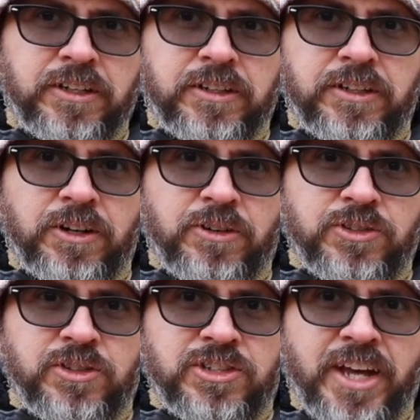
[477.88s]
you know,
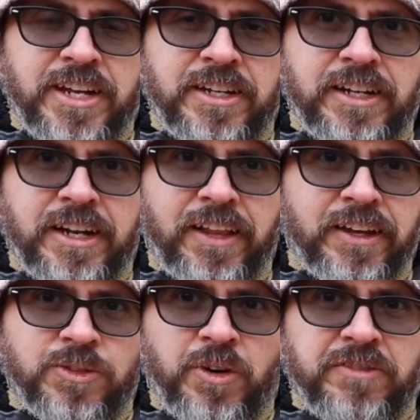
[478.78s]
so you sight it in at
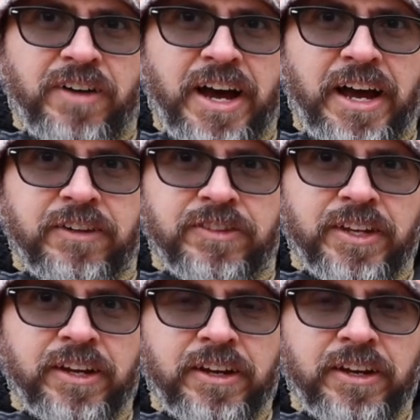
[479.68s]
like 25, and then,